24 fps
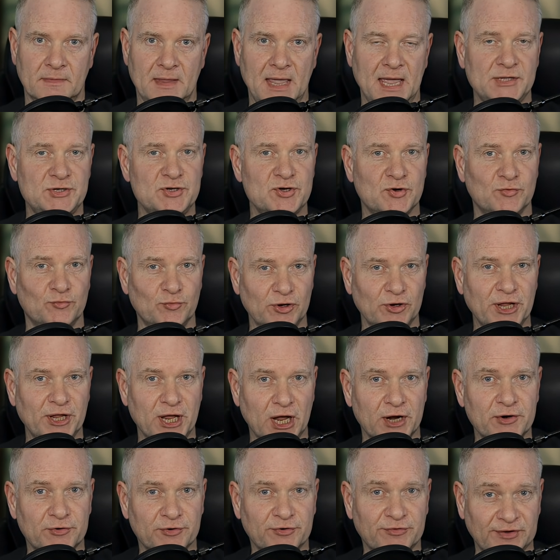And you can really
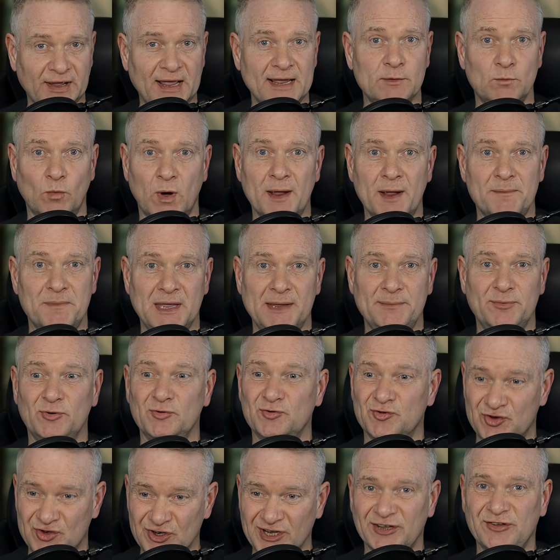understand why people
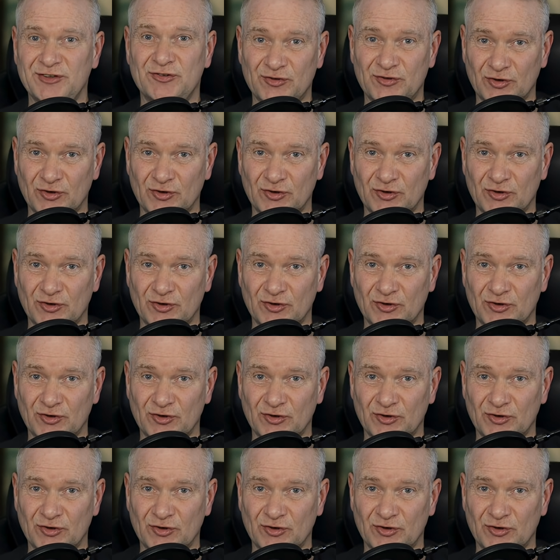just